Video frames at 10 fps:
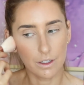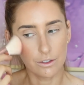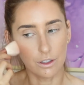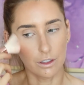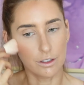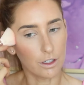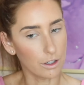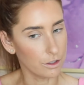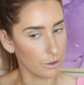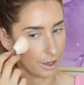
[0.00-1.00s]
I try not to go
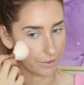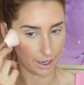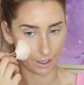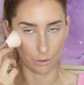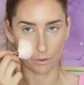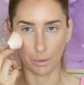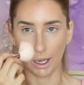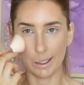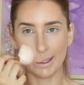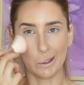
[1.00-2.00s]
too heavy-handed with
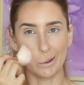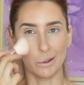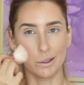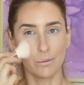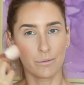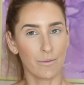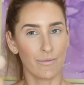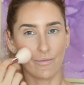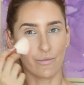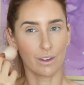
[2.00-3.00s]
blush because
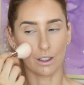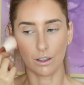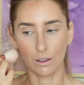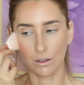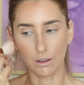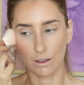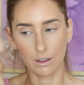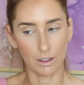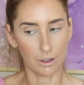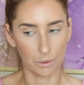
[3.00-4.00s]

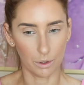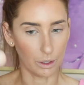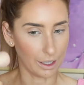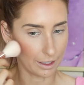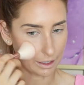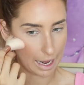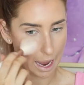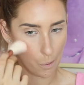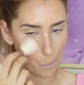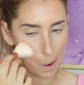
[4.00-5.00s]
I don't want to look like a
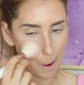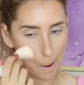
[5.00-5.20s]
clown.